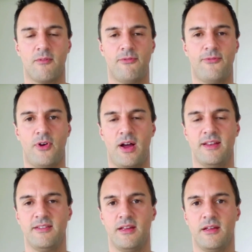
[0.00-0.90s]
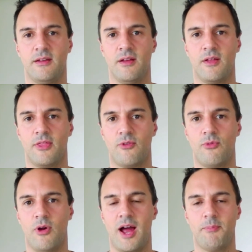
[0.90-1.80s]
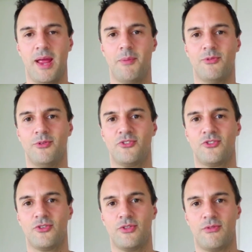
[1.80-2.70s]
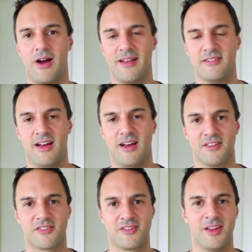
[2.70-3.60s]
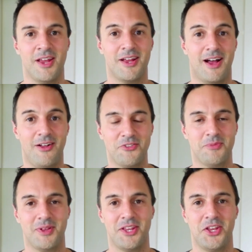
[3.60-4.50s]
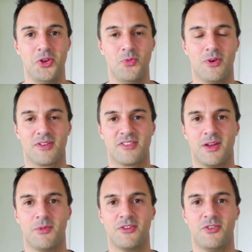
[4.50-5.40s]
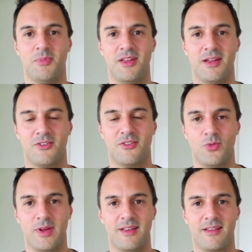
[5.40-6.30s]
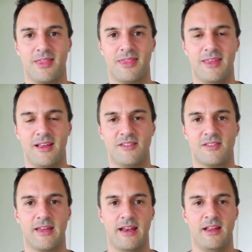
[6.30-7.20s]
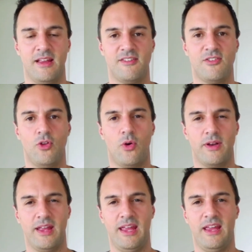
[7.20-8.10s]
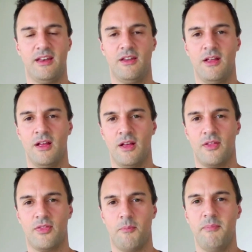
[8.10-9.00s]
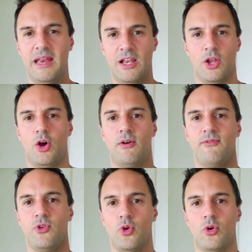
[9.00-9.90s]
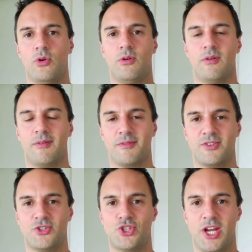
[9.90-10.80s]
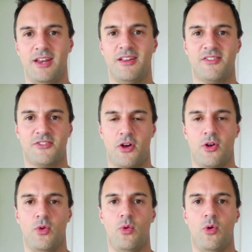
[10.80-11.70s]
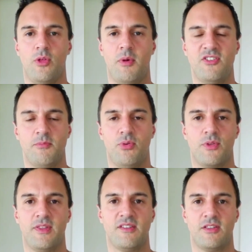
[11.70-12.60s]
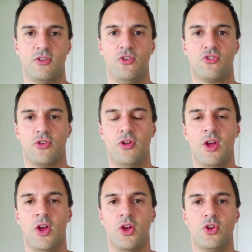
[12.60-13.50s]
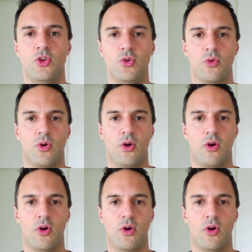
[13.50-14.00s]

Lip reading: finding the right people to do the right tasks. Ultimately, you want someone to be doing things that is not in the middle of your genius zone or the most important things that you do. You